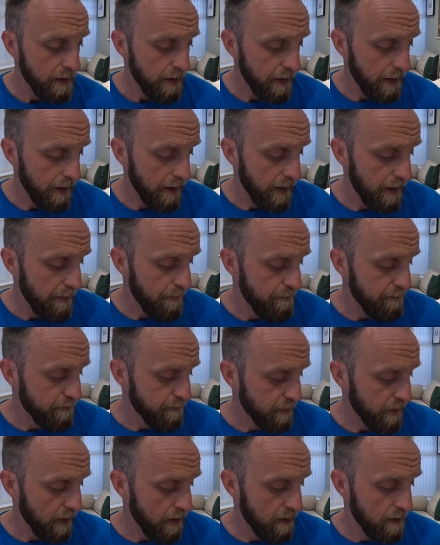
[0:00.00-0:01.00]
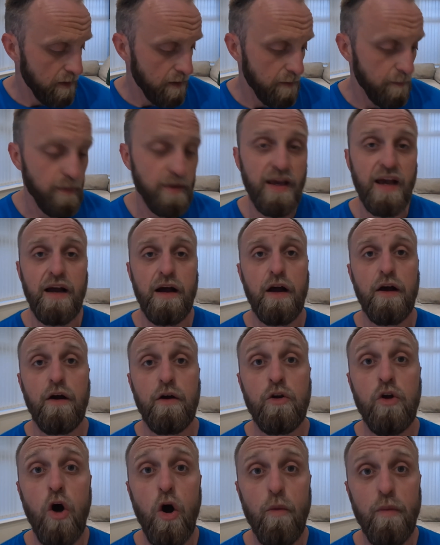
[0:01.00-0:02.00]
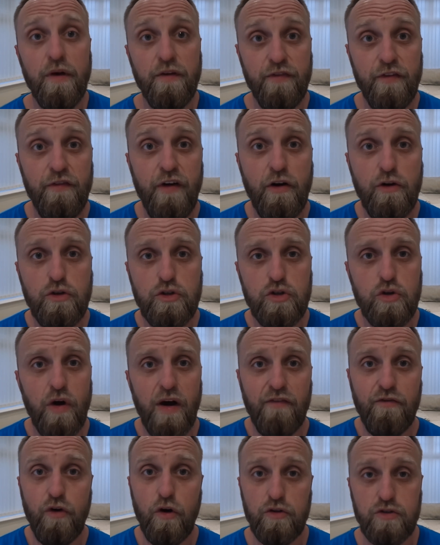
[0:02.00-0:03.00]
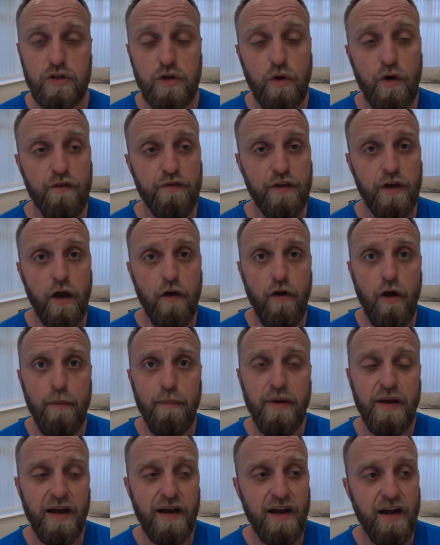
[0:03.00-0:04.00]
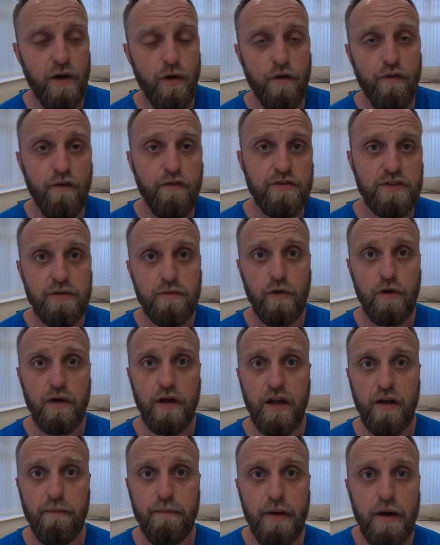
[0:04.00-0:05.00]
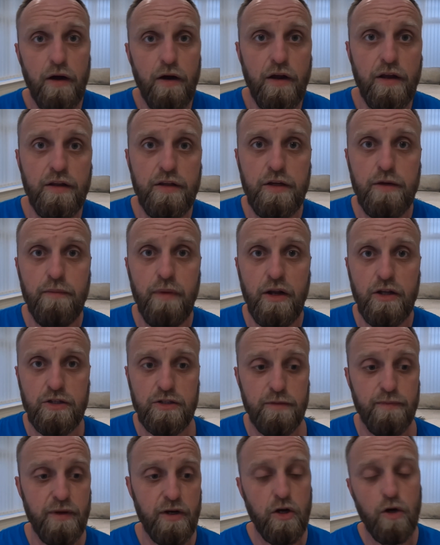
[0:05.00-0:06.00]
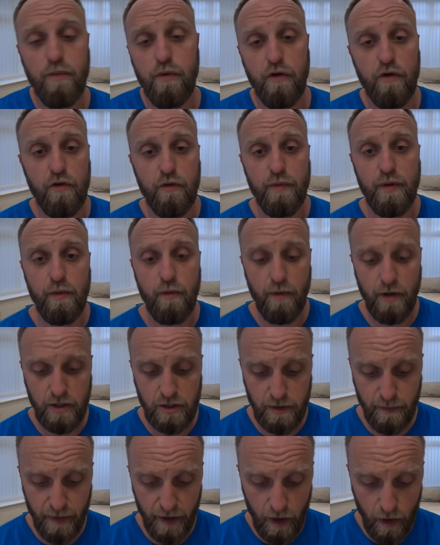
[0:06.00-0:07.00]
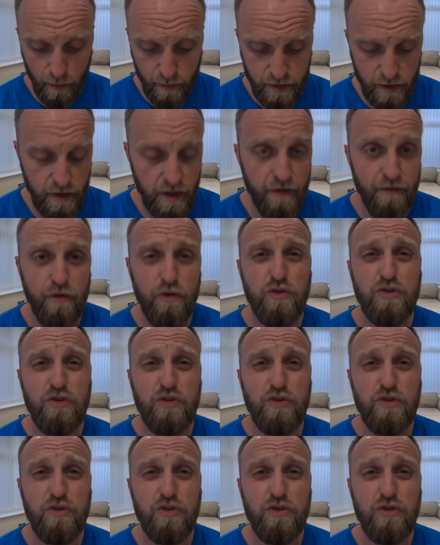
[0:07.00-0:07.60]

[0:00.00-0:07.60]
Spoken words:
But yeah, normally for the value score, I've got to go off the RRP. I can't go off obviously what kind of bargain you managed to pick up or other people managed to pick up. So yeah, for